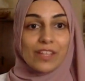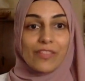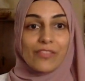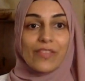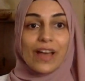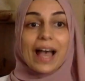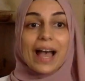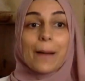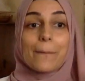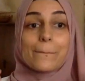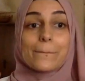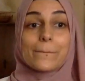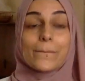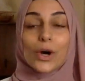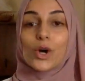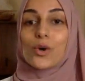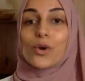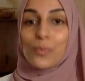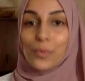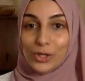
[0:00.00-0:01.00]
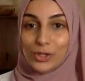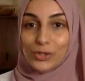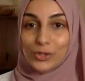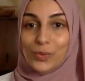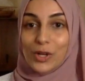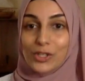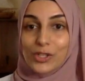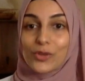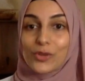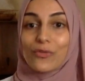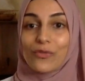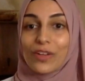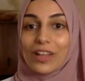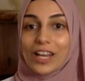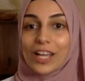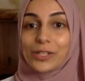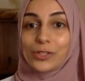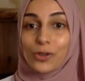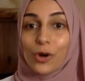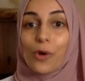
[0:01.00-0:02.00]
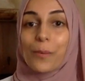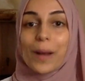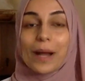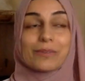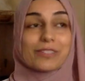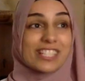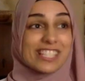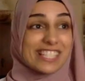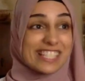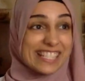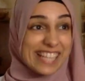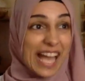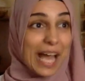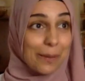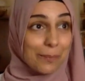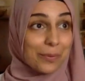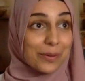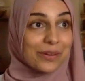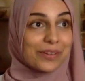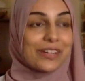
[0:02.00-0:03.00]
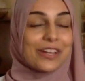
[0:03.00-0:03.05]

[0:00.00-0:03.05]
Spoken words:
That moment when you feel like you're about to snap.